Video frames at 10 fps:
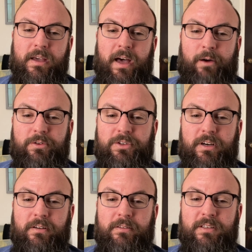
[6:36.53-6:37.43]
I will
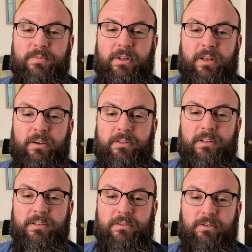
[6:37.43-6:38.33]
share links below in the
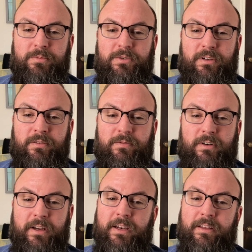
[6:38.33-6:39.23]
description for
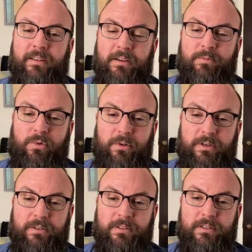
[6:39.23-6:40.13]
anything
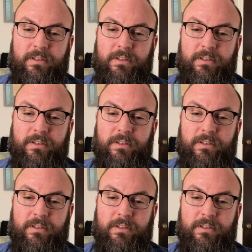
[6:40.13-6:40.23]
important.